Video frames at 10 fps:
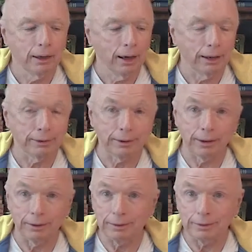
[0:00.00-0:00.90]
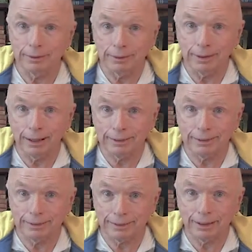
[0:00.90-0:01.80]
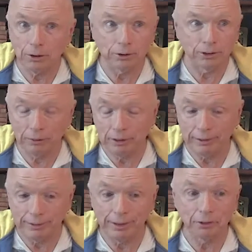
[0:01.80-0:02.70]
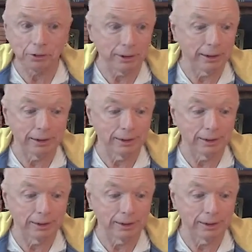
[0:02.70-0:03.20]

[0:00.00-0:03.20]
And in the 17th century,